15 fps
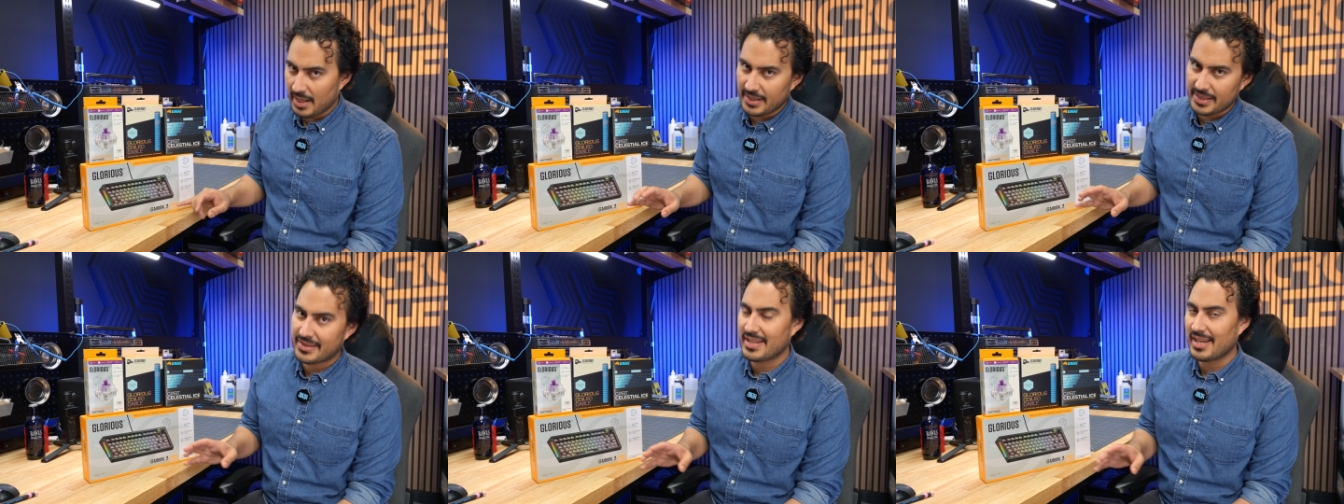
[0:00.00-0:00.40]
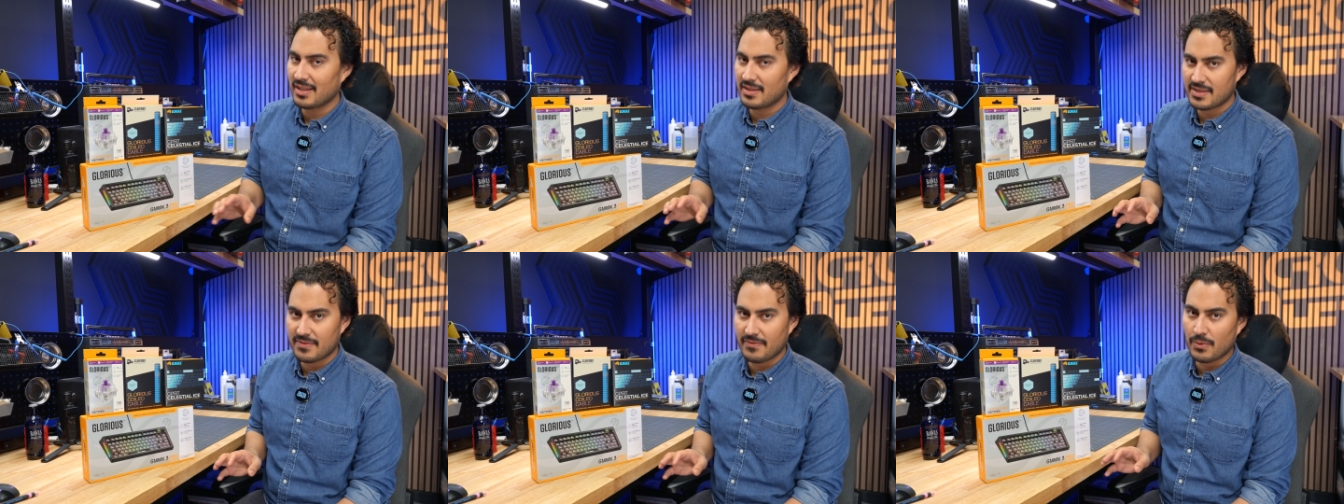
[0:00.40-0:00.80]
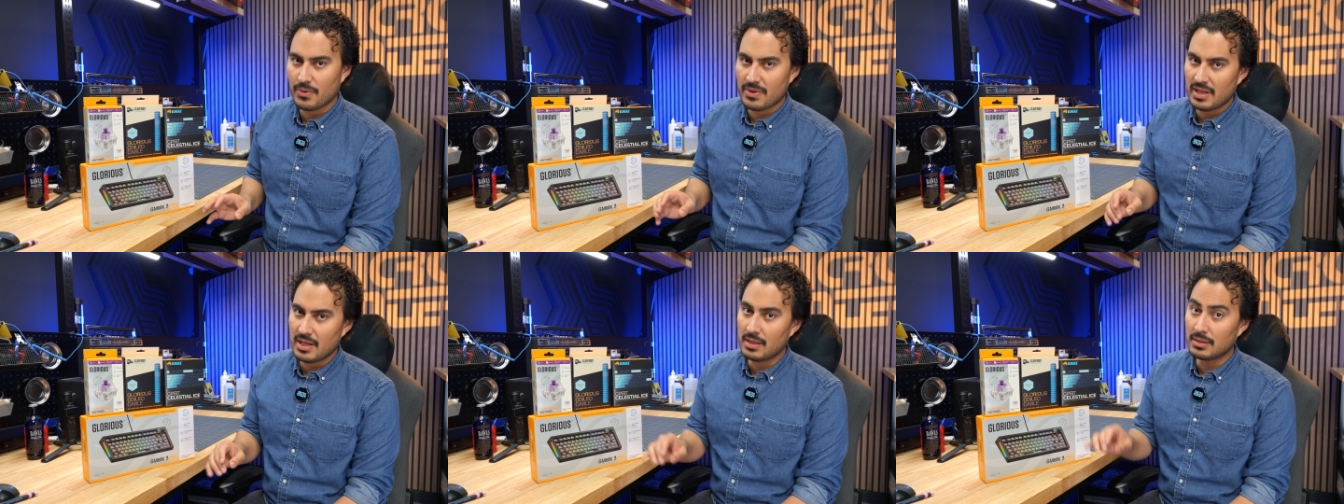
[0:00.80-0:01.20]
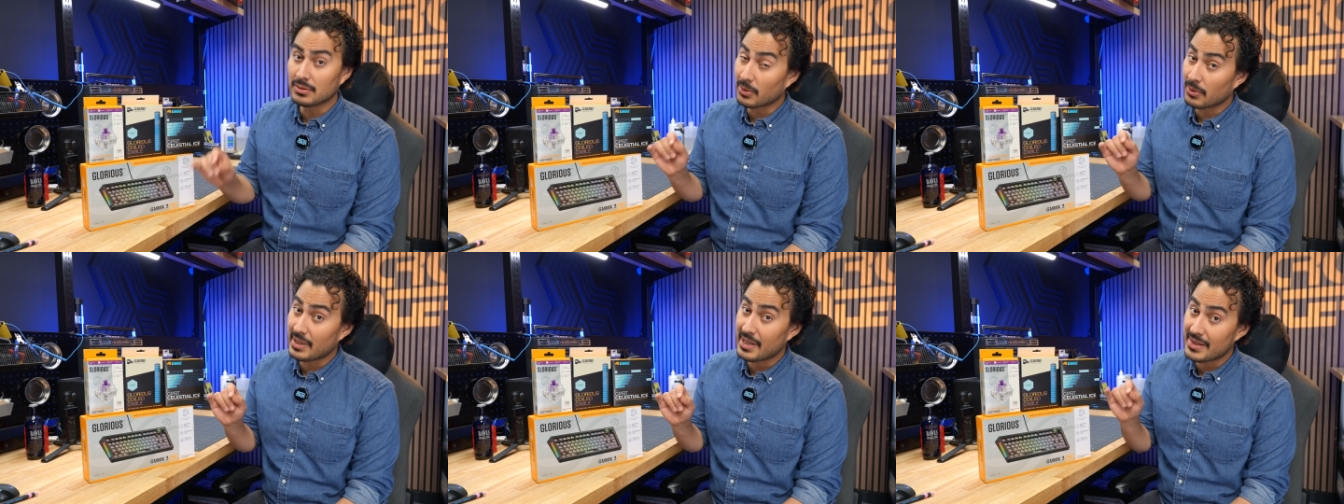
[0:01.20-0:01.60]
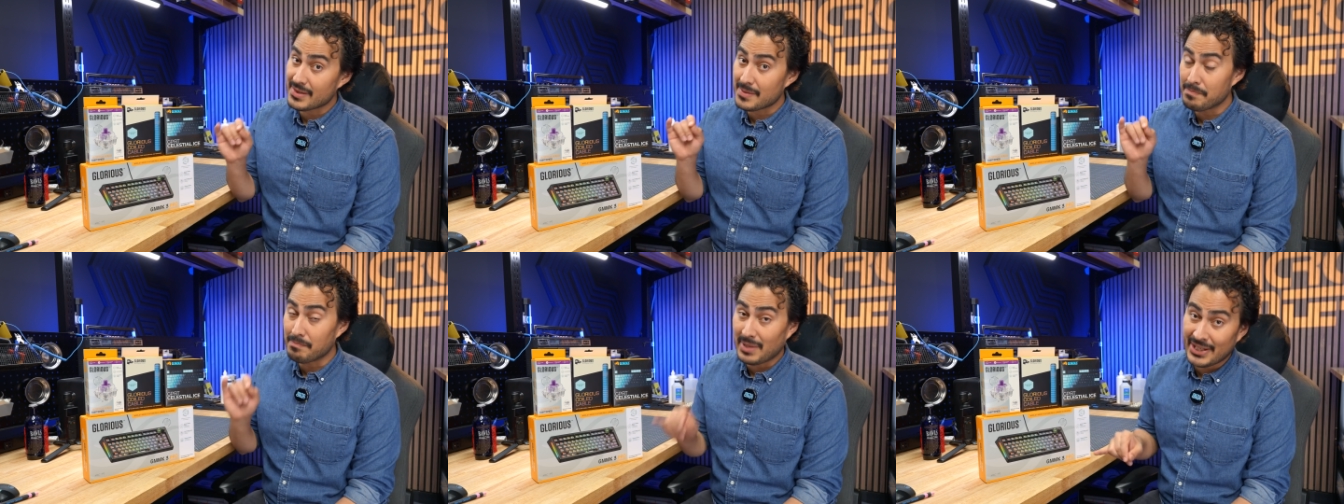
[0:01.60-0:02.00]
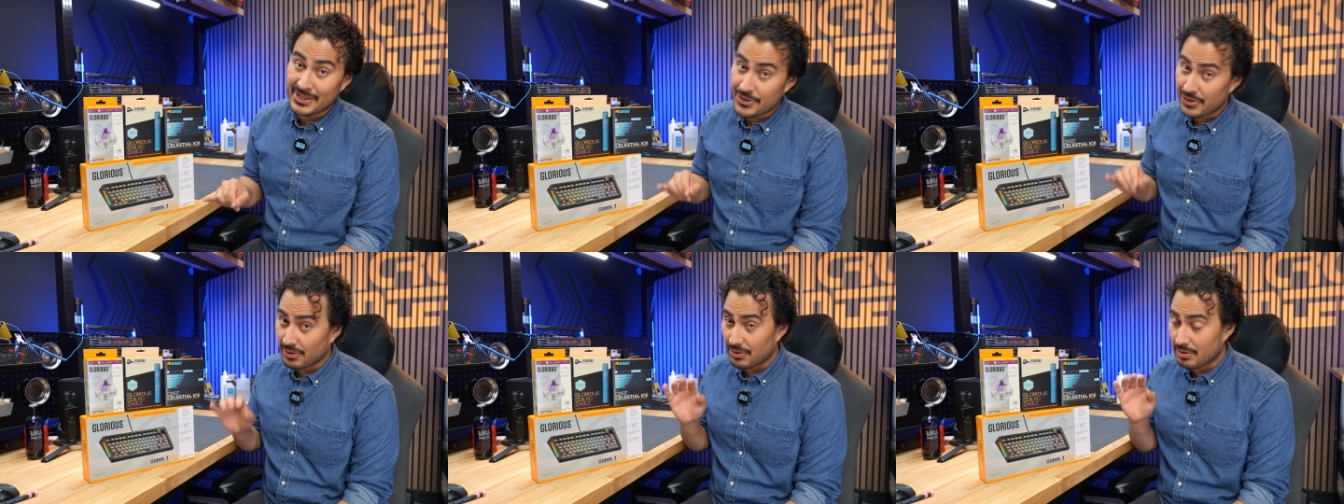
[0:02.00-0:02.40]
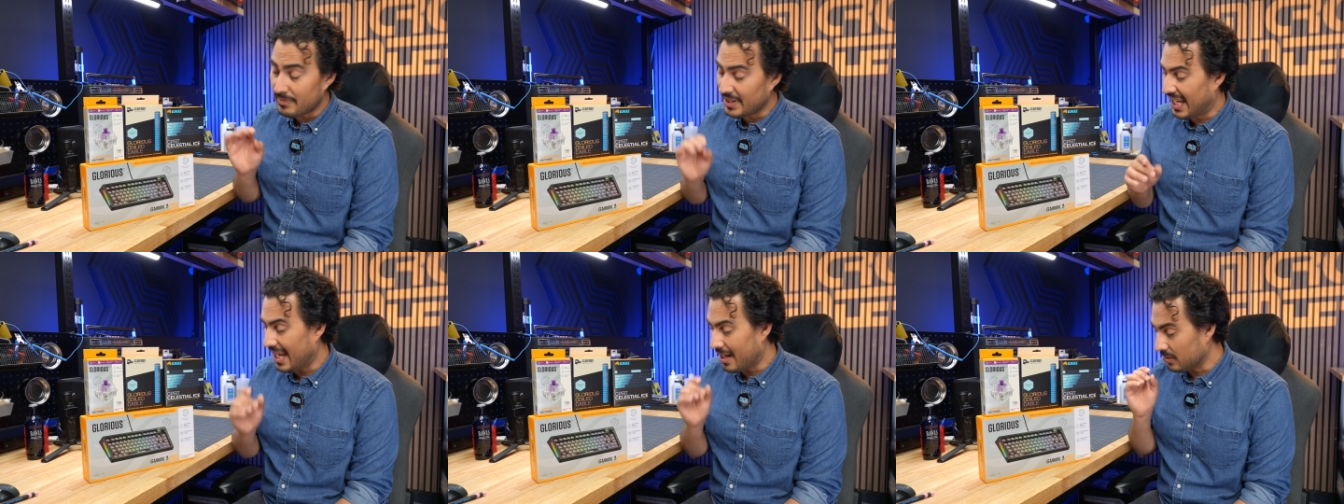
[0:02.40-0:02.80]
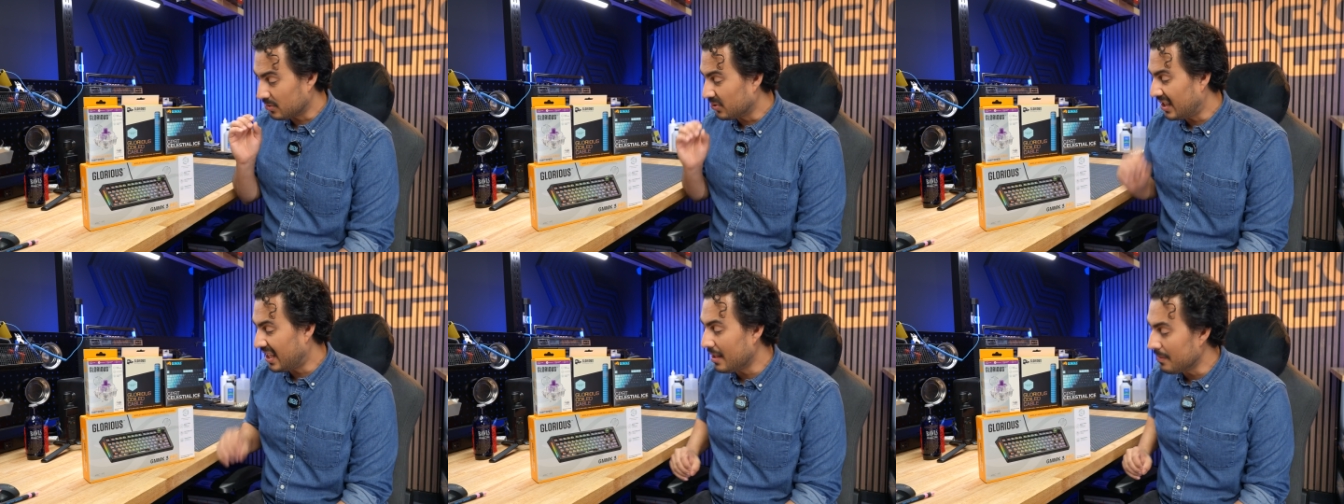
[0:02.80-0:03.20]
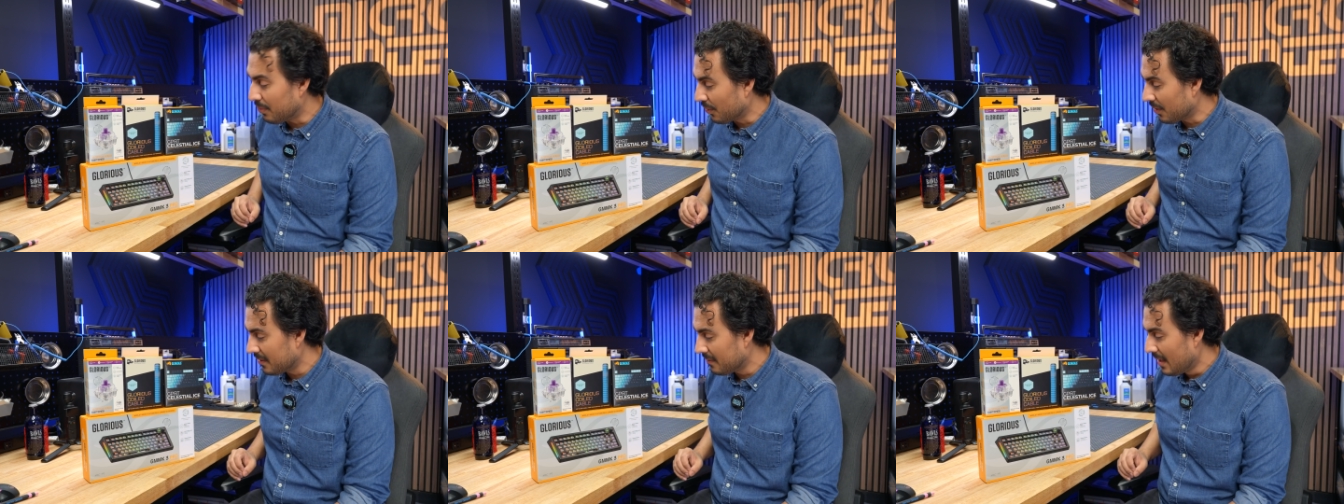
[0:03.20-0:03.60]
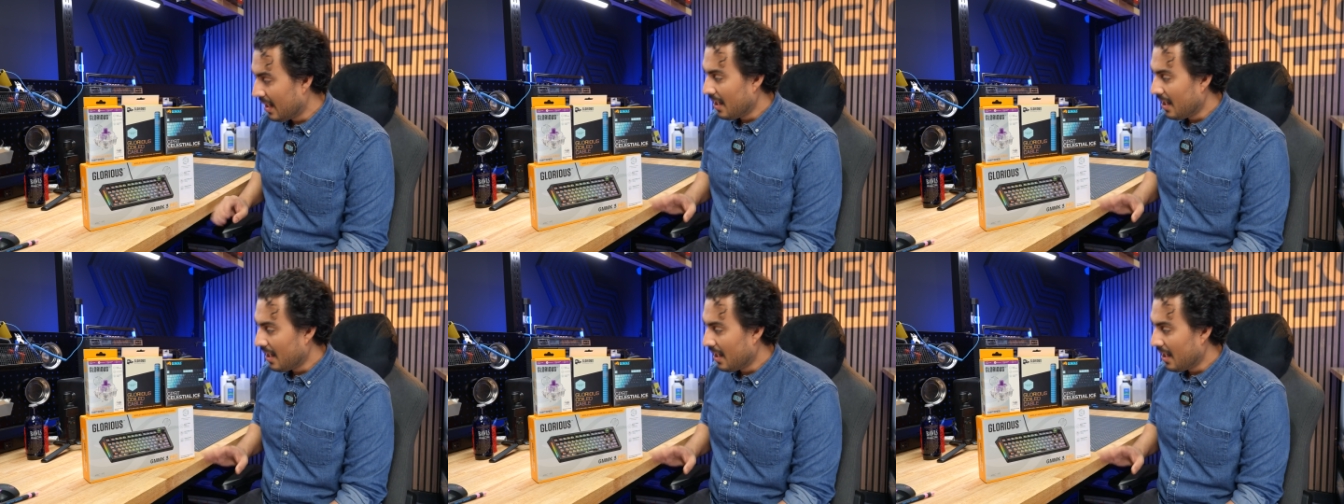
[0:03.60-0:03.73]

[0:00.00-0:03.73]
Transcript: that stands for the glorious modular mechanical keyboard,